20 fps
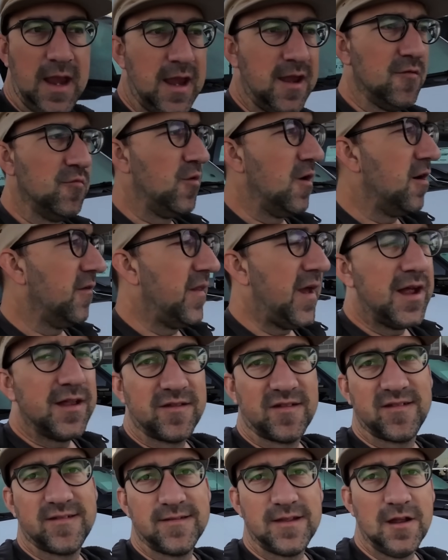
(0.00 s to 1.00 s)
And while that's
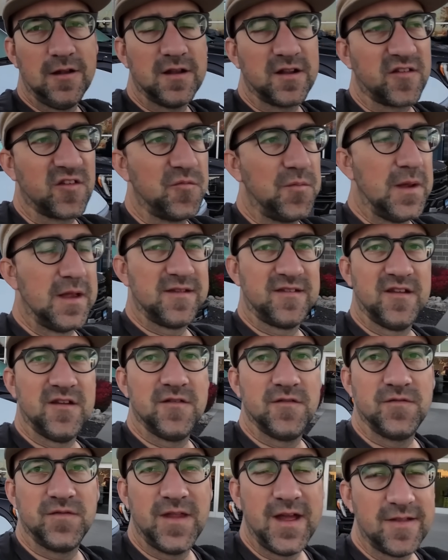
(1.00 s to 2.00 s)
still
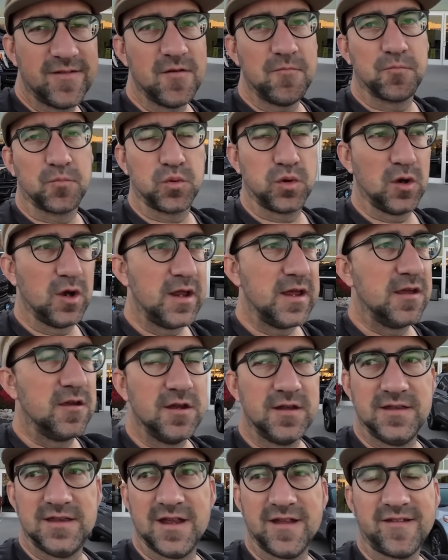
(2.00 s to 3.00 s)
expensive, that's a pretty
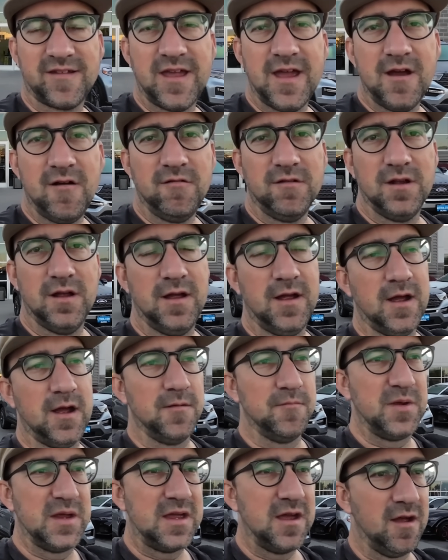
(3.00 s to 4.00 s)
good discount
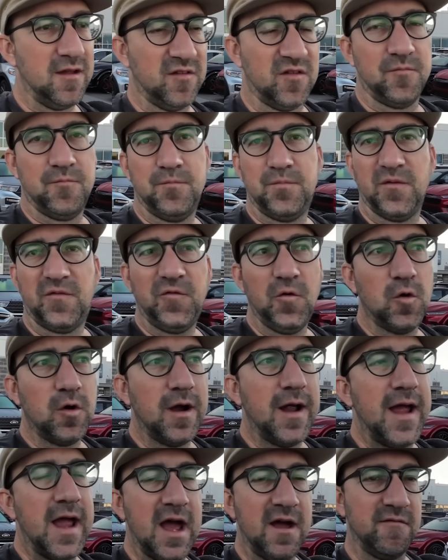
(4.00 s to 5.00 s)
because before
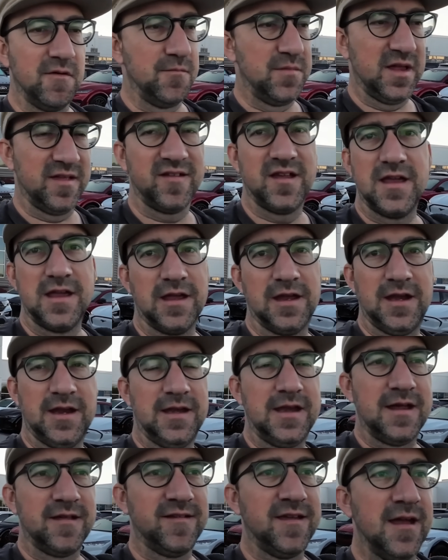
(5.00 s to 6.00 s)
I haven't been seeing any
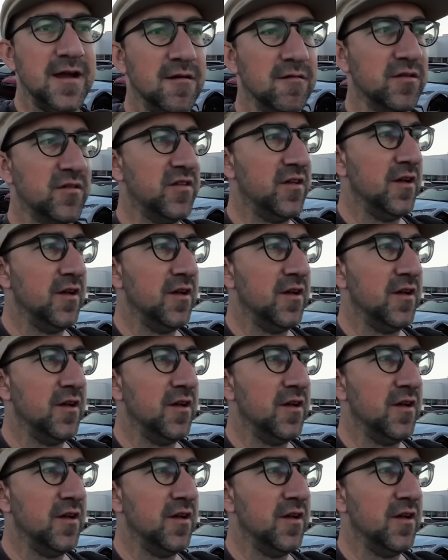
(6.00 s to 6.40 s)
discounts.